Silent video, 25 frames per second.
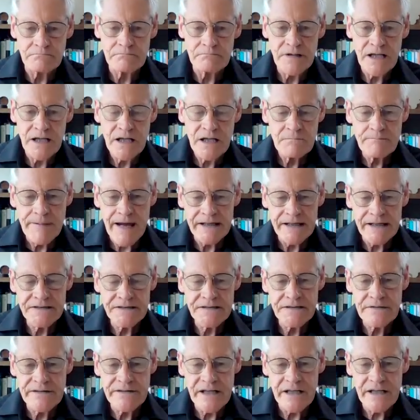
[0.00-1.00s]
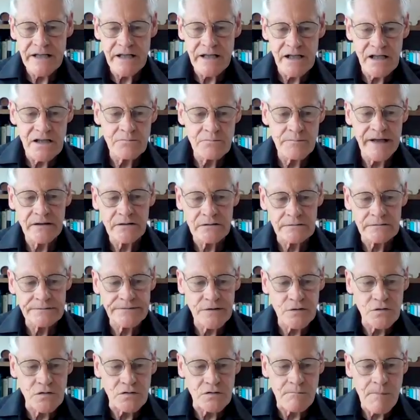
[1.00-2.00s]
them back to their elemental
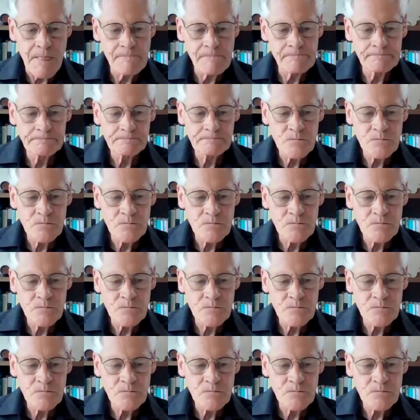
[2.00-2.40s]
form.